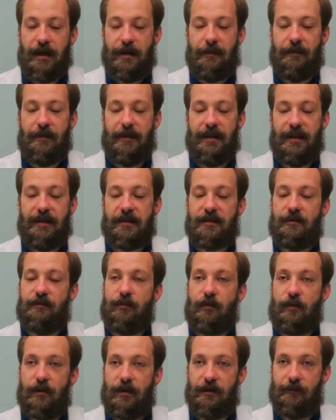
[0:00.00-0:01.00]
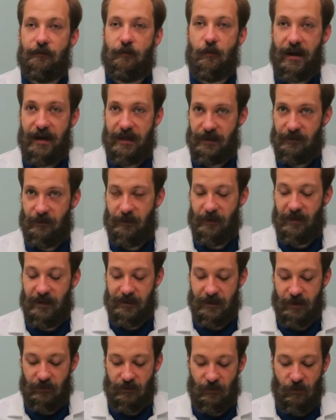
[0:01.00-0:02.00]
in supportive ways from the
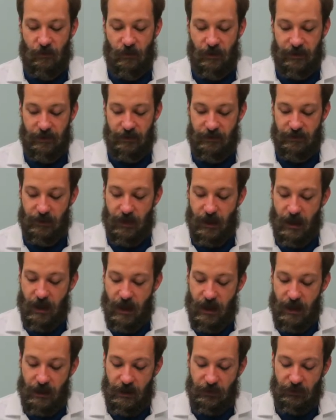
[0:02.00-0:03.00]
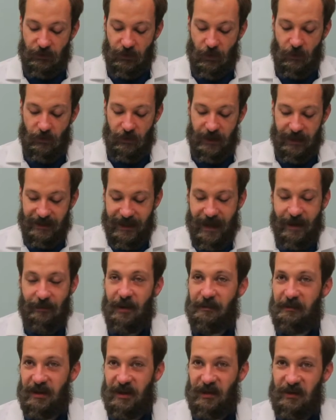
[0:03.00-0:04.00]
essential oils. So the example I'm going
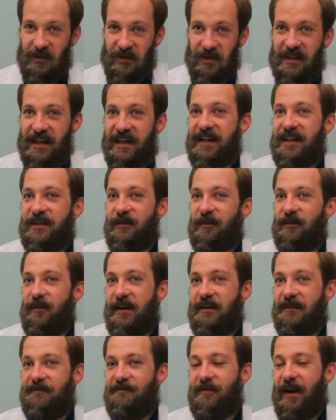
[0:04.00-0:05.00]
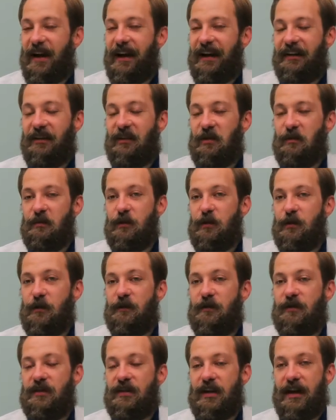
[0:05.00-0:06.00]
to use today is a friend of mine who
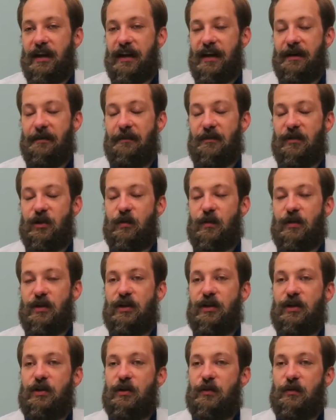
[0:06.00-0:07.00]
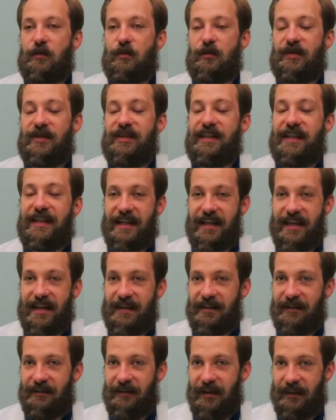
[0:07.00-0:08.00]
moved to a new city
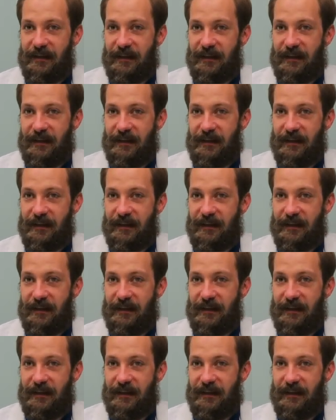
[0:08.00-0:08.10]
a little